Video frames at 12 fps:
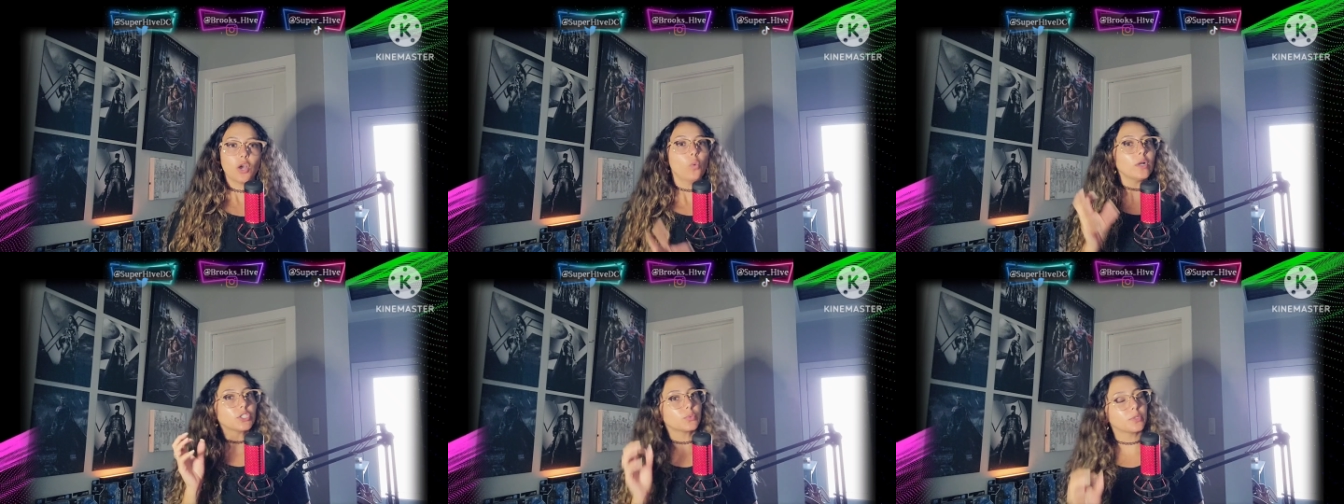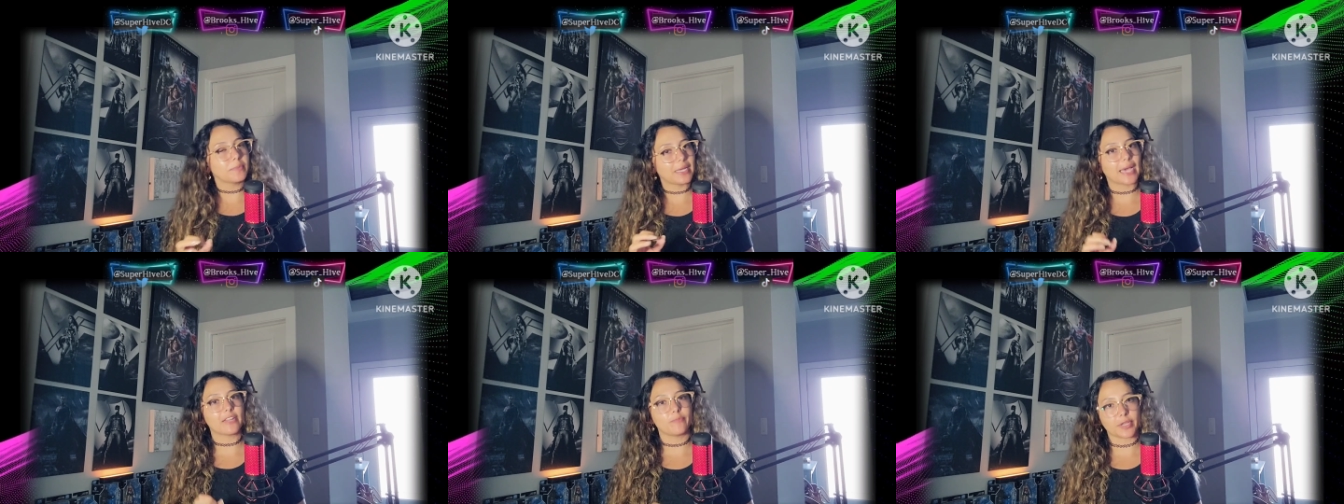Which would be
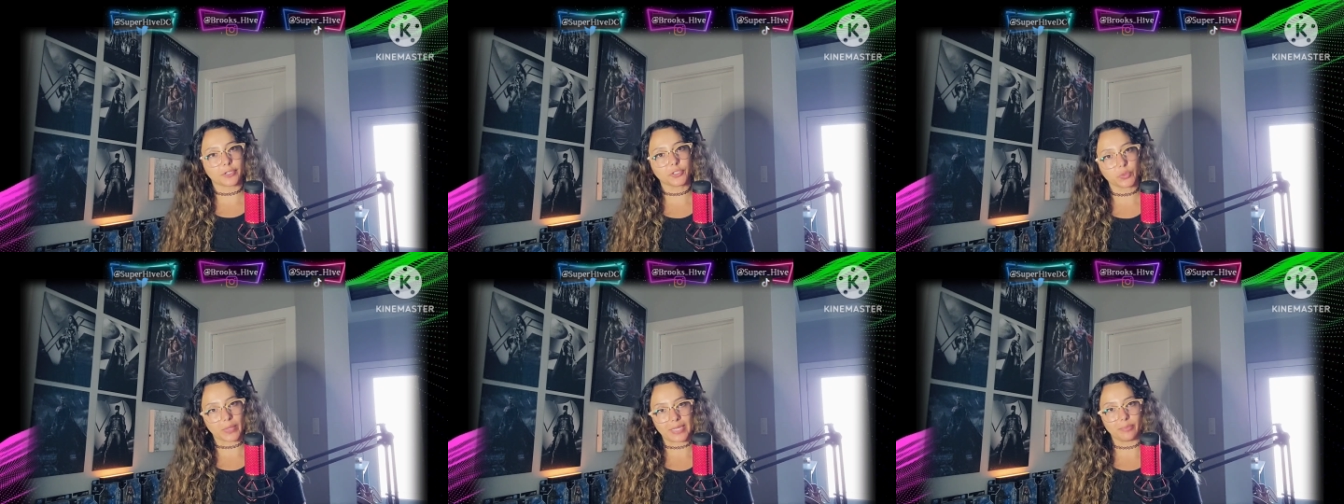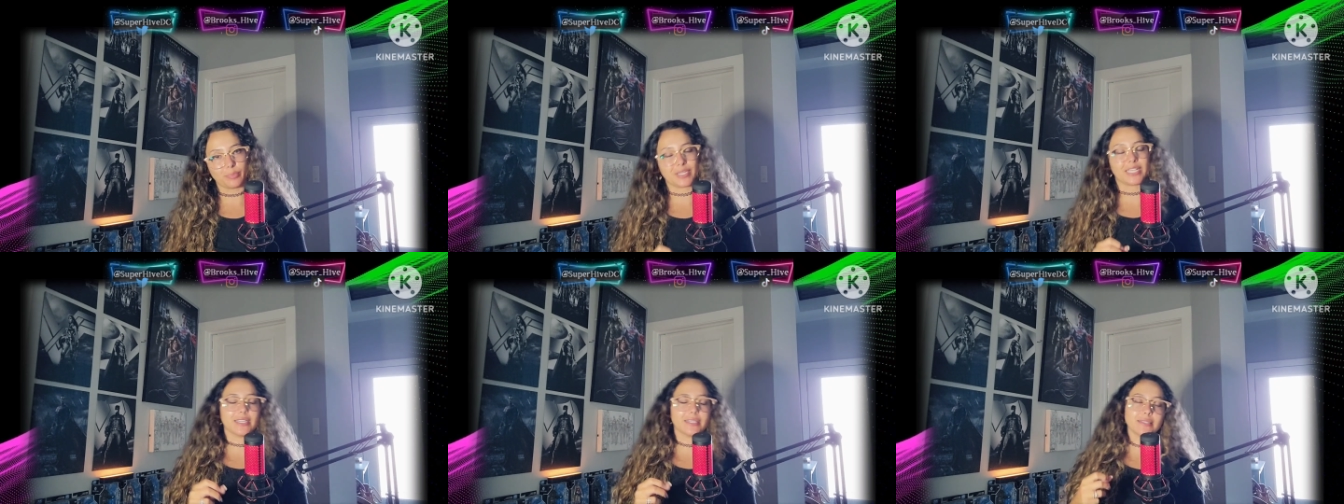kind of bittersweet
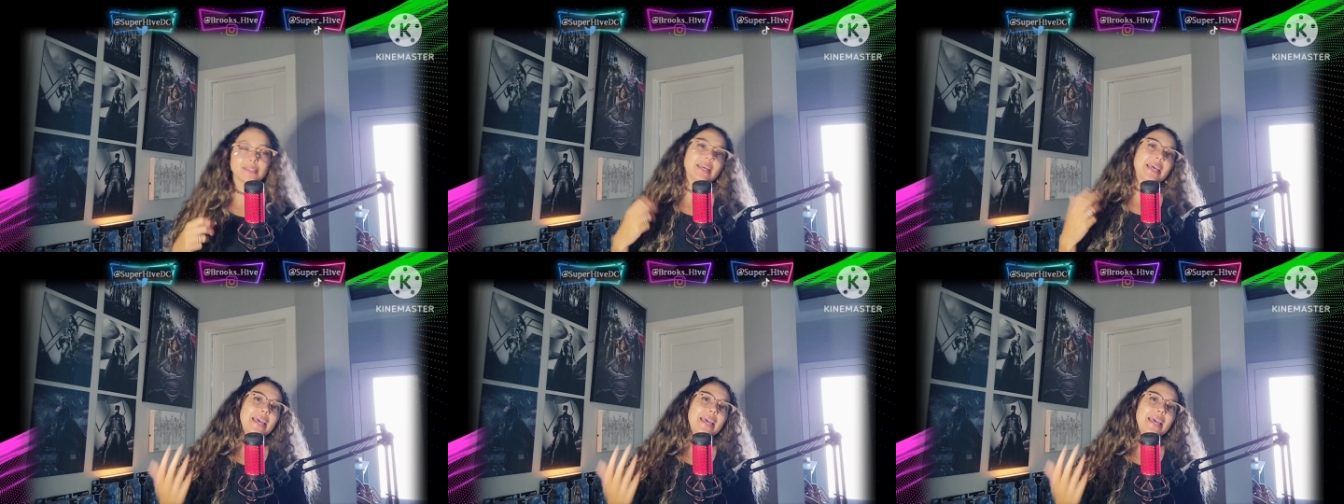because